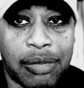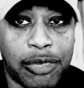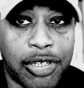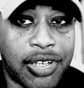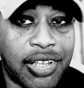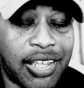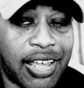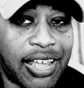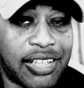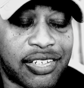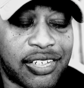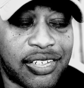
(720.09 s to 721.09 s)
I'm looking
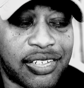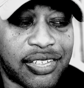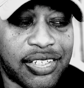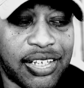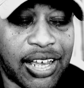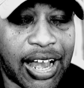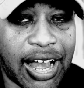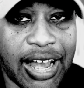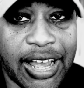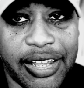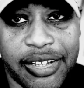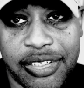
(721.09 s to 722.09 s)
at the
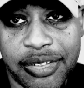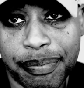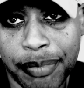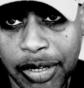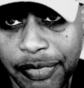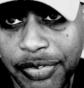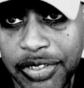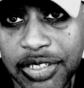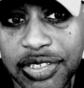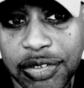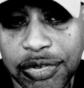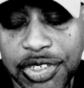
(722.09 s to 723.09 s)
high monthly
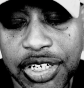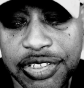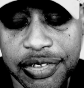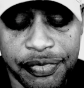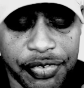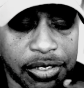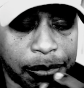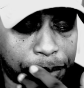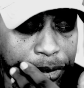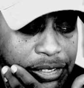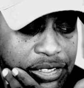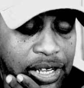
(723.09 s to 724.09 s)
association fee. The
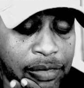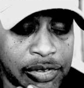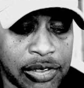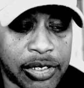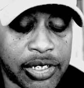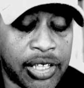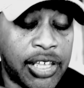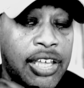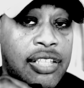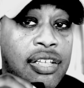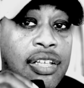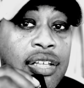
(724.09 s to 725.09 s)
place I was looking at